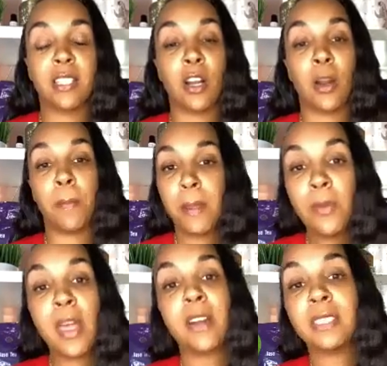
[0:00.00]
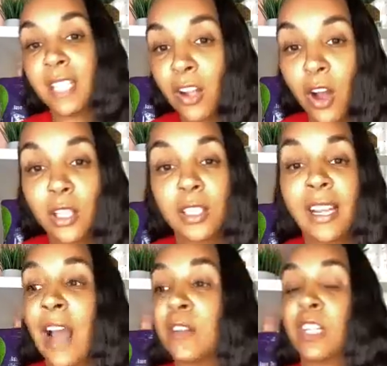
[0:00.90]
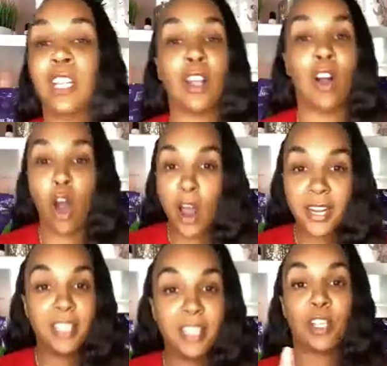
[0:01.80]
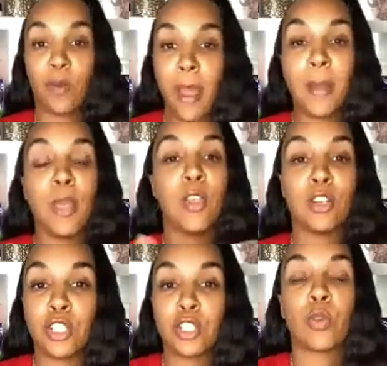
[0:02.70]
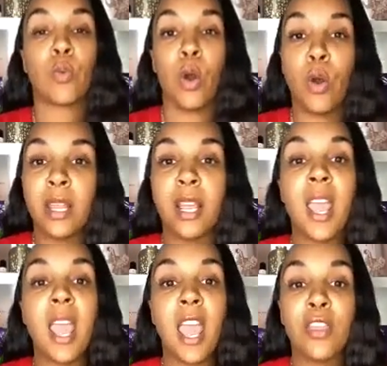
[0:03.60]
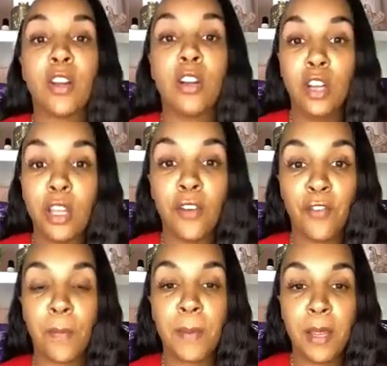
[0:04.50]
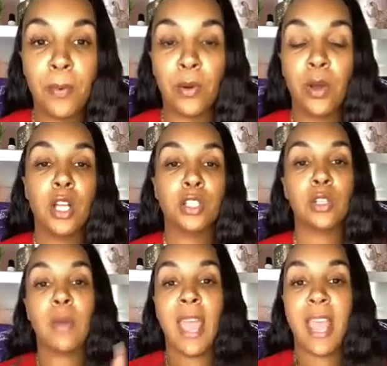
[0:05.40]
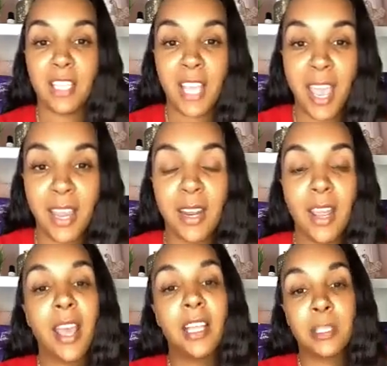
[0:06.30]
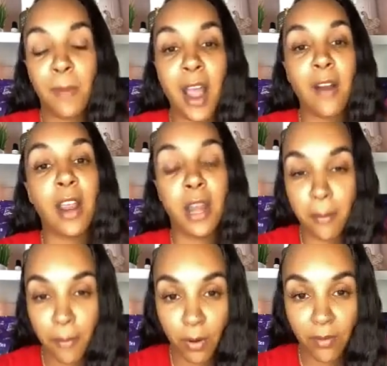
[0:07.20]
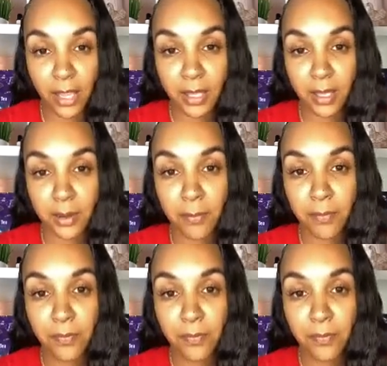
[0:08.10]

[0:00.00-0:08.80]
There are people that are sitting on their couch and they're on Instagram and they're just scrolling and they're looking for people to educate, inspire, and motivate them.